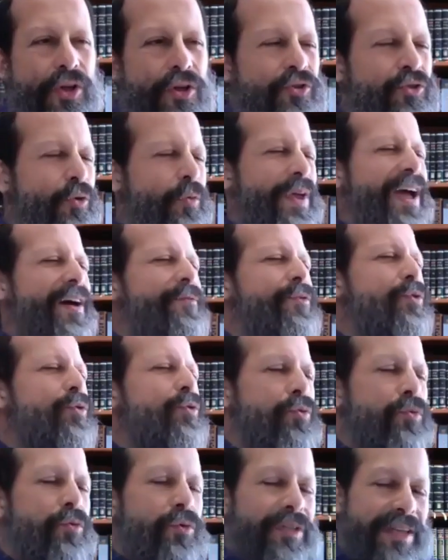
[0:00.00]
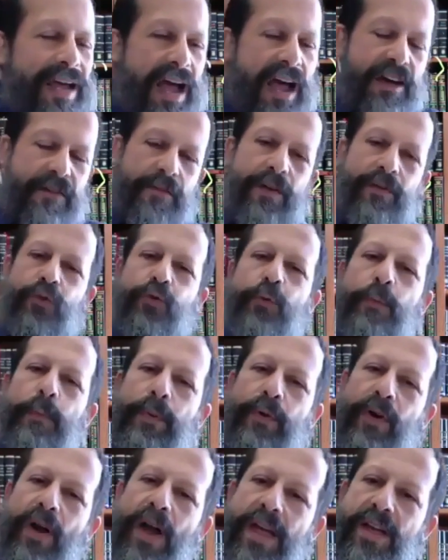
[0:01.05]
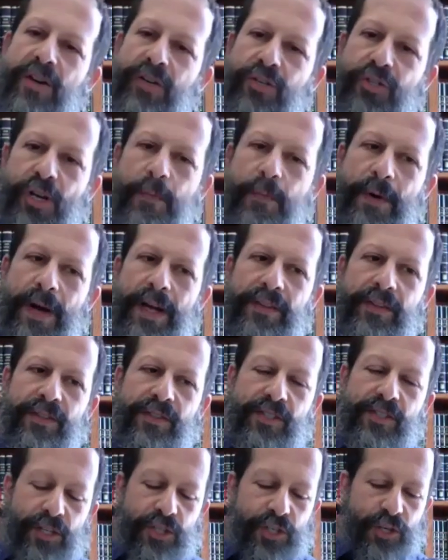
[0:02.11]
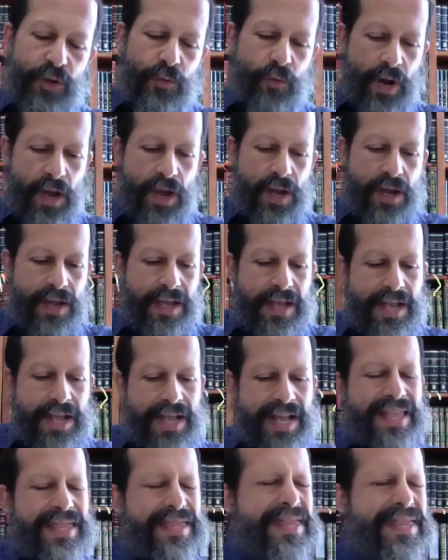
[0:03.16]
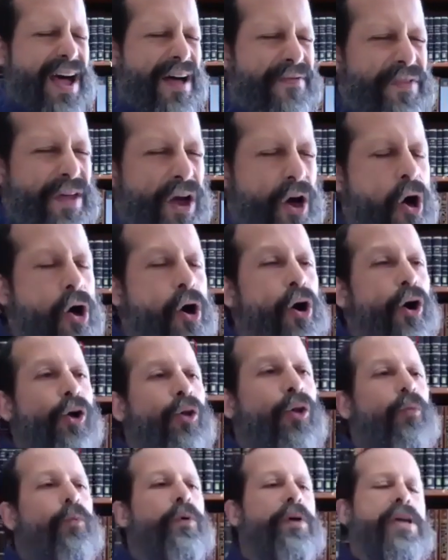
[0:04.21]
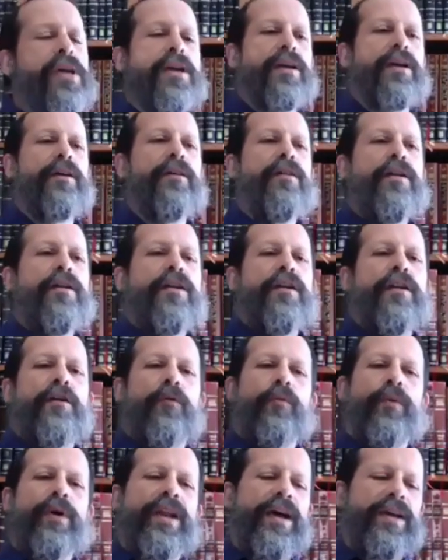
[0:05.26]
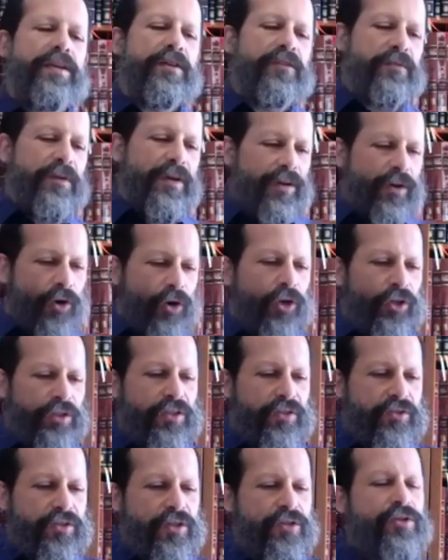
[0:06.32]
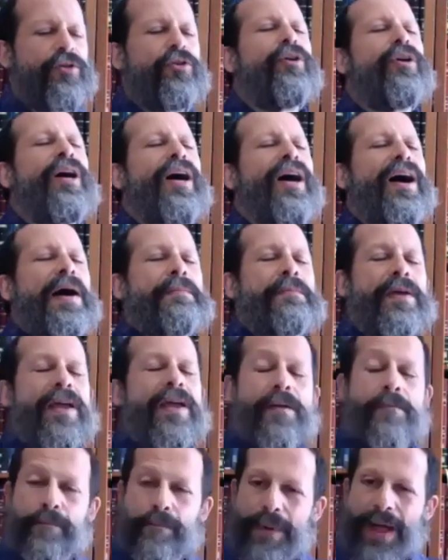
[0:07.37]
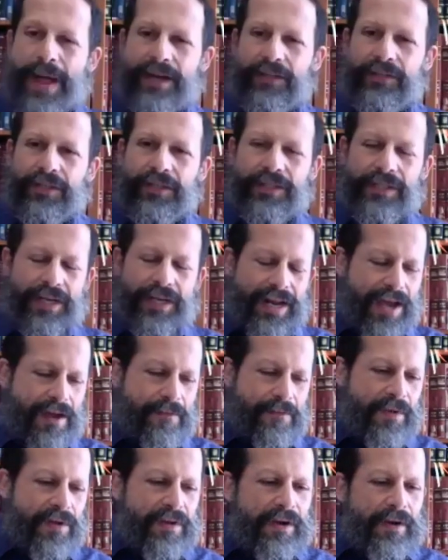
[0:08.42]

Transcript: So we have to daven, to pray on Shabbat in such a way that the whole week, when I hold the Siddur, I'm impacted and I'm